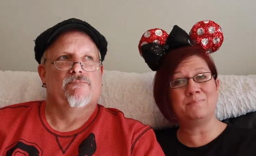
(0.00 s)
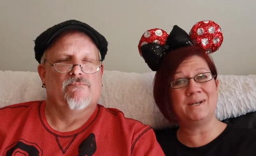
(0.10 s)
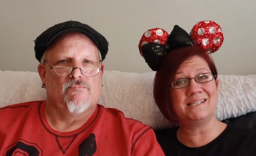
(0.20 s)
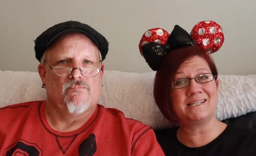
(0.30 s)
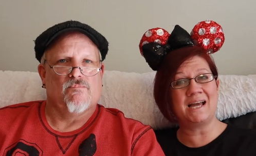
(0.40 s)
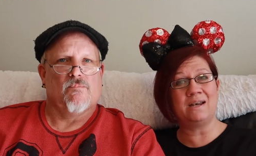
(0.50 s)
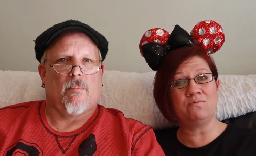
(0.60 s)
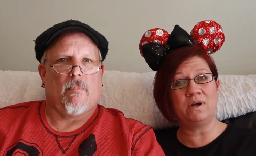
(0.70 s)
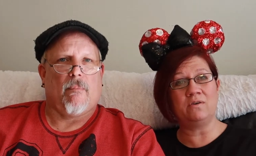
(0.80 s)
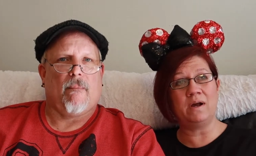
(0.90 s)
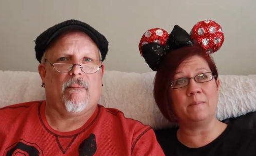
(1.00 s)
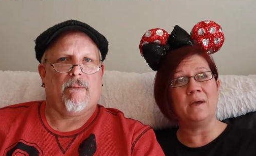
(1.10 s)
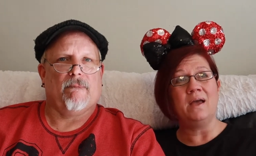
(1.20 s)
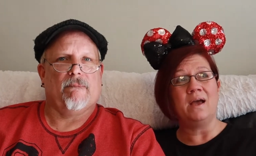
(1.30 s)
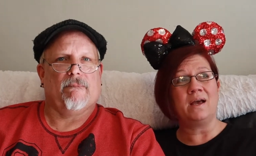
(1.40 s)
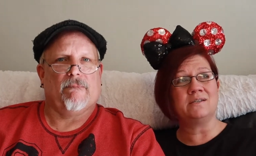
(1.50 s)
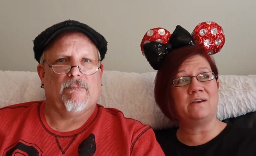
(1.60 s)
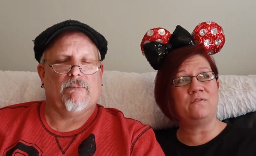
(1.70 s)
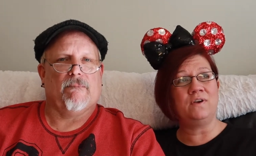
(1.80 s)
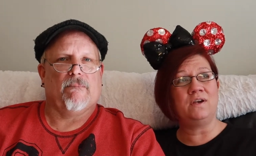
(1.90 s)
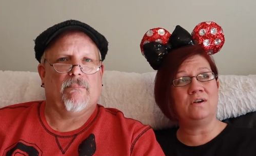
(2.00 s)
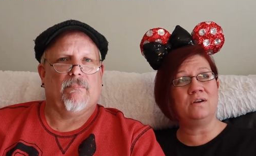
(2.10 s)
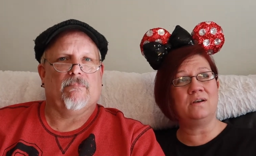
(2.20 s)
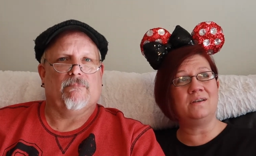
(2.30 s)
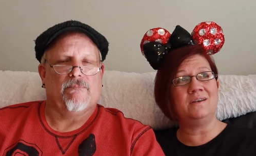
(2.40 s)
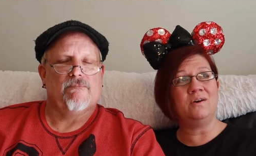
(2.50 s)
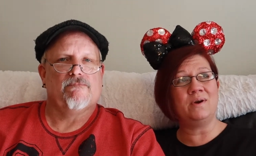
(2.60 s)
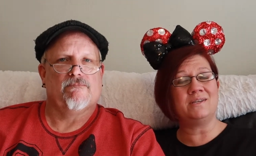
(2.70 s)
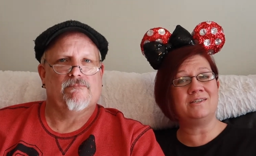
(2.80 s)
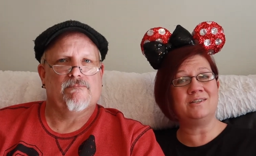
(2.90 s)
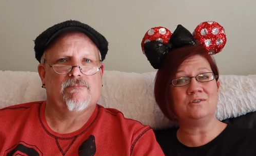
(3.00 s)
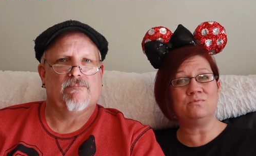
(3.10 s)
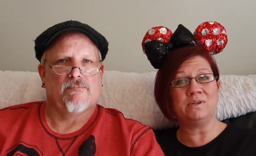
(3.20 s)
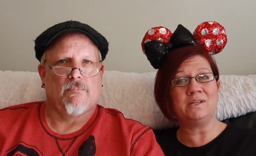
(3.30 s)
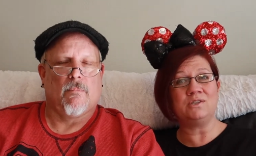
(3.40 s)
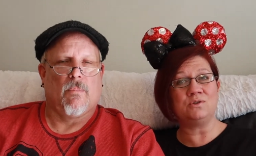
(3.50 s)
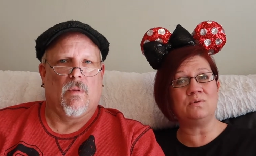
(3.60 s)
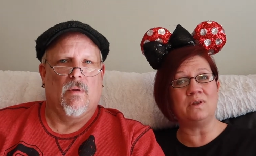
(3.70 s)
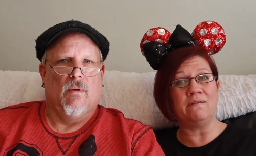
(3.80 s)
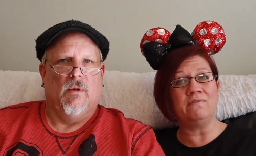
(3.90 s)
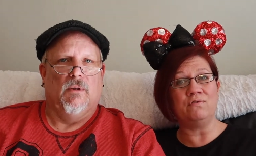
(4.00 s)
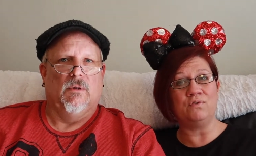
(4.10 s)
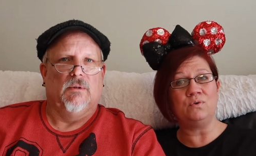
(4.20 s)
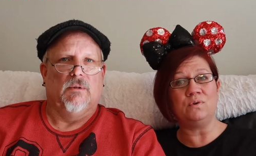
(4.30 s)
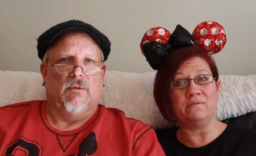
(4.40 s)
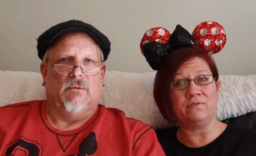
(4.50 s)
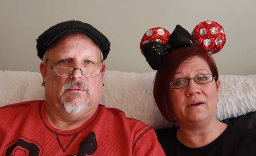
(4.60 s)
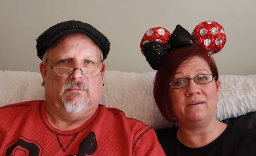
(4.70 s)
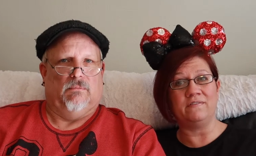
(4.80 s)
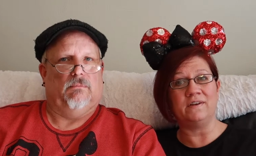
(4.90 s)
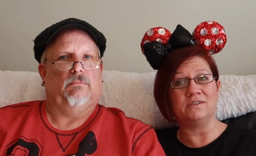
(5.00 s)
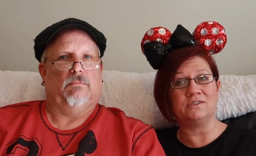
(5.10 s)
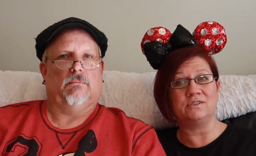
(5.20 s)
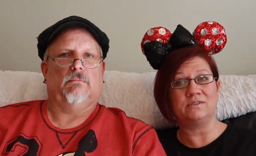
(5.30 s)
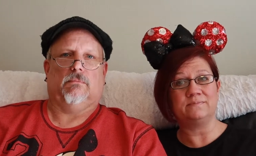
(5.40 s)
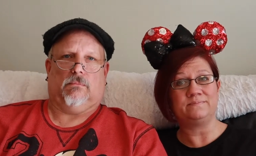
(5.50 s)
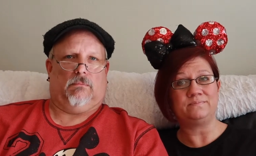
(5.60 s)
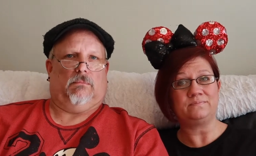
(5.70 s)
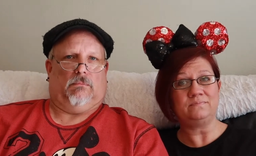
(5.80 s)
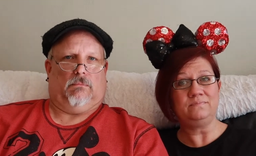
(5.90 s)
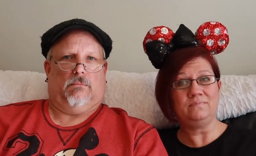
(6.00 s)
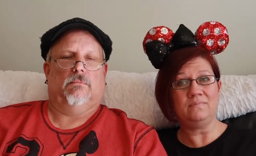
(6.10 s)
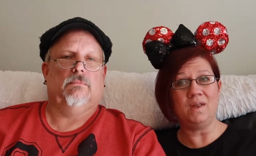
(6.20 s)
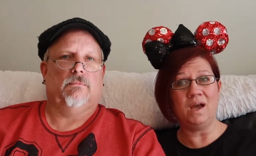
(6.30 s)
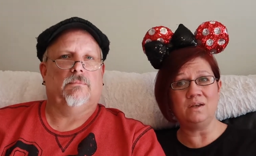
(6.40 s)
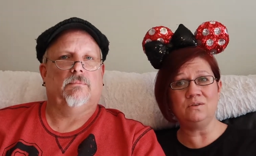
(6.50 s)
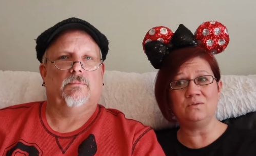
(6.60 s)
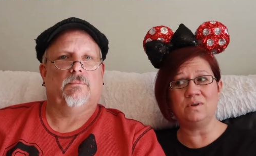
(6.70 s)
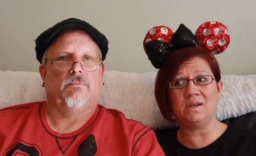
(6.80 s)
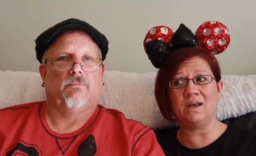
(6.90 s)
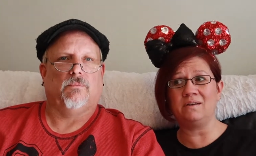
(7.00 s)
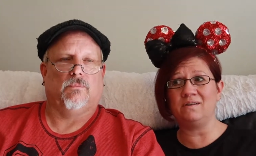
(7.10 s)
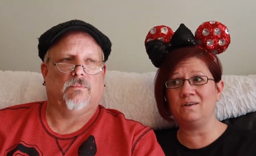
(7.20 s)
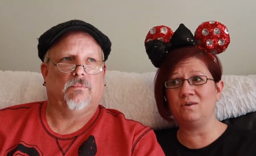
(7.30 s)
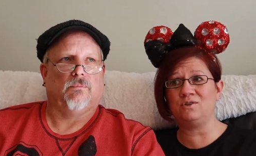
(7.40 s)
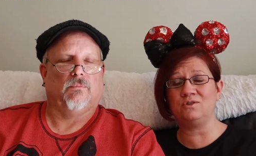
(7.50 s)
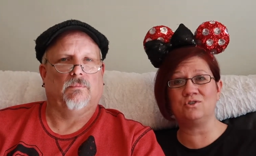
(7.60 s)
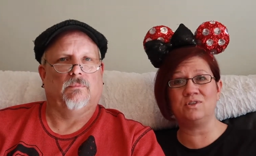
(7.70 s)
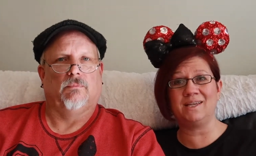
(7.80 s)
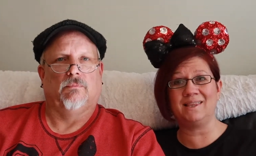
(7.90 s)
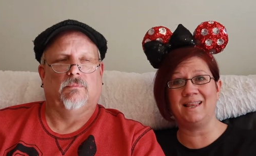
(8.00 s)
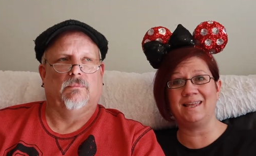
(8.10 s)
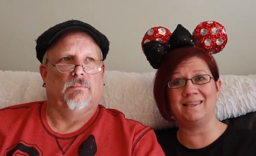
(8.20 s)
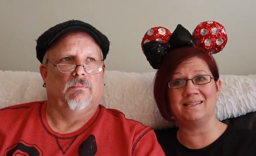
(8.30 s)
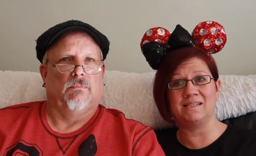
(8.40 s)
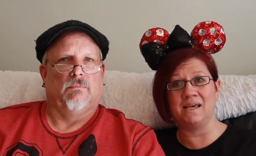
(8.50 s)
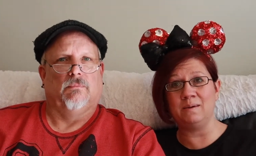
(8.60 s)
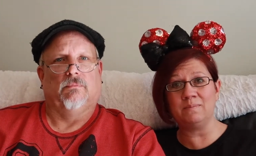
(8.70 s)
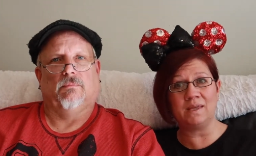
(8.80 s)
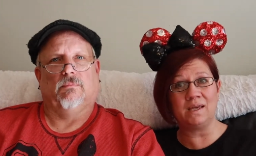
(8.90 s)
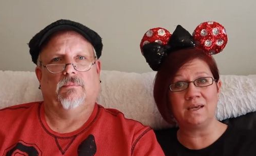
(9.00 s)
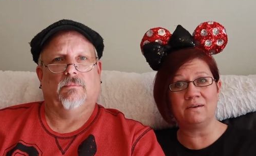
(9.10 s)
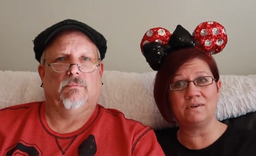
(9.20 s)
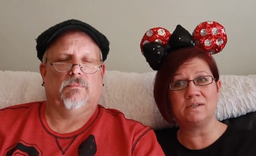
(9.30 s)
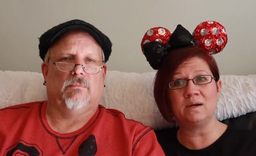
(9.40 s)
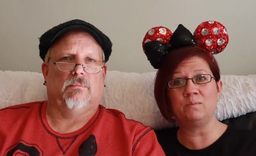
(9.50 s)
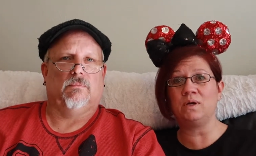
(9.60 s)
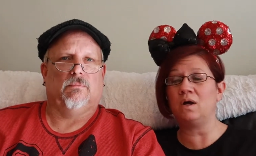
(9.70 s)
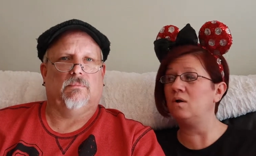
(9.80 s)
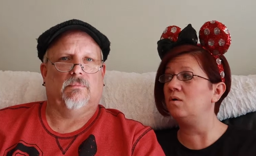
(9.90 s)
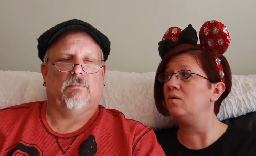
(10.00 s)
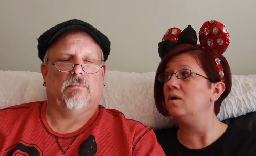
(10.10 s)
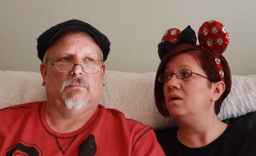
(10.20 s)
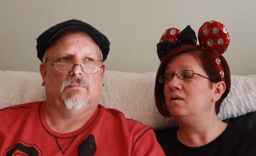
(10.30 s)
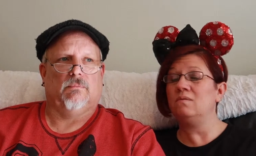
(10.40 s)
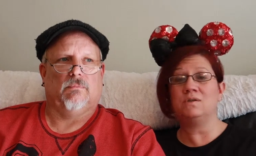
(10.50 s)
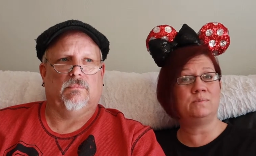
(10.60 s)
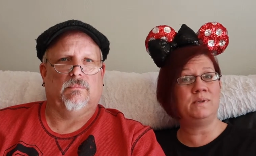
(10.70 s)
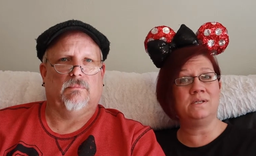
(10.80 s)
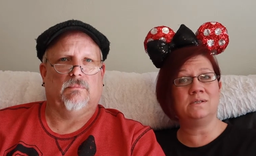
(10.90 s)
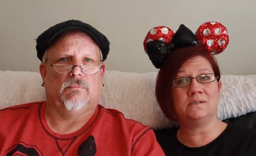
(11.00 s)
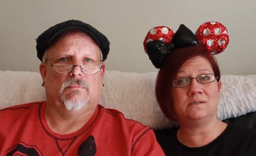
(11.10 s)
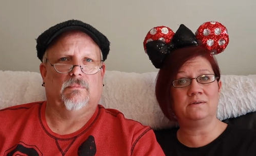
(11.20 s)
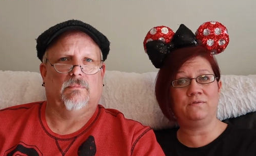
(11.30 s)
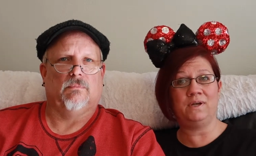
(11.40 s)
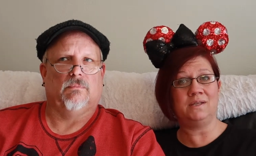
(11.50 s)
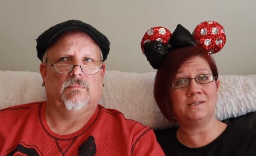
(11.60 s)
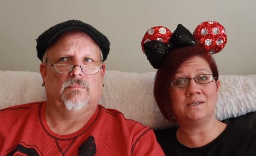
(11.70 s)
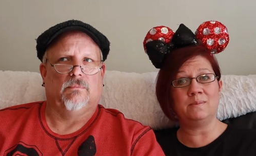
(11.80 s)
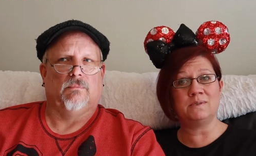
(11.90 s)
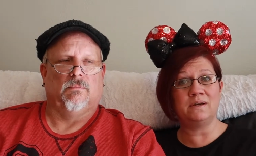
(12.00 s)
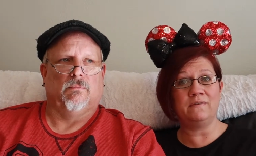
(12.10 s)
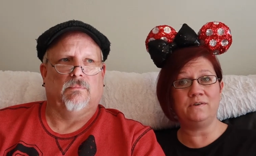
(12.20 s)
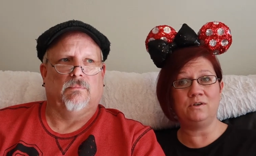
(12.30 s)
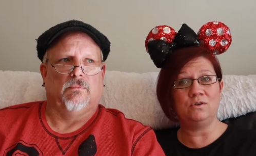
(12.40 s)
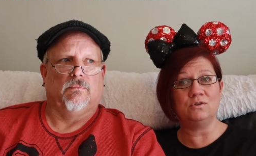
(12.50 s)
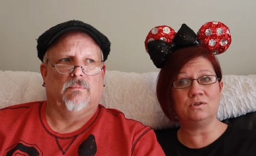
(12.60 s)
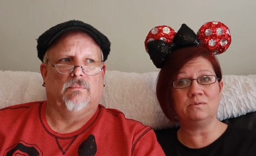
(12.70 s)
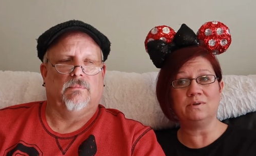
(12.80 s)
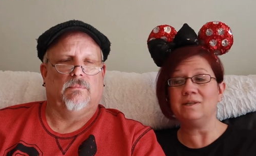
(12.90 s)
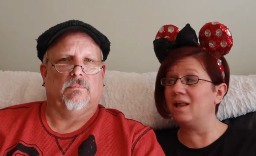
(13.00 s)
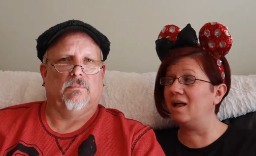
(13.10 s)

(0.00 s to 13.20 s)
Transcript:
Speaker 1: but it's kind of runner up because I figured, you know, I still really do love the food at Flying Fish. I do, and I, you know, usually get like the same thing every time we go, which means if you get the same stuff, you usually really